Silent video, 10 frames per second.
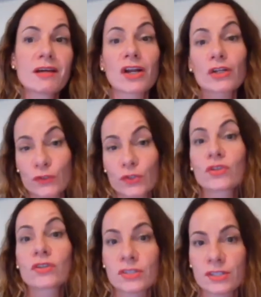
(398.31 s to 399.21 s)
a lot of
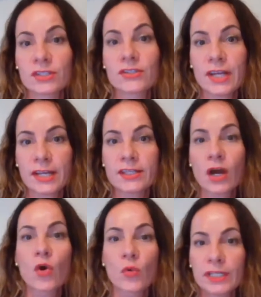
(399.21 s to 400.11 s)
students these days are
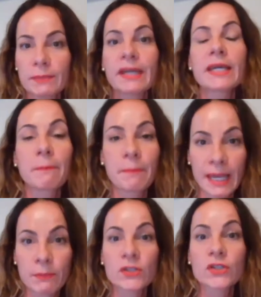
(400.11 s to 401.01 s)
already making
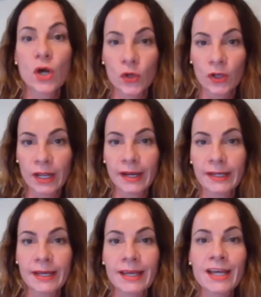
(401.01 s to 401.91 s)
payment online.